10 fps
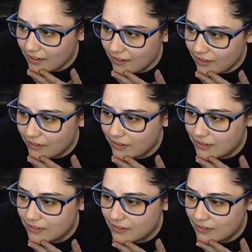There it
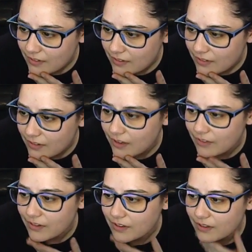is. There
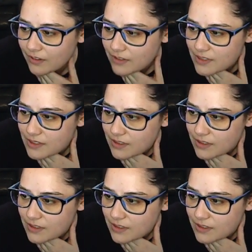it is.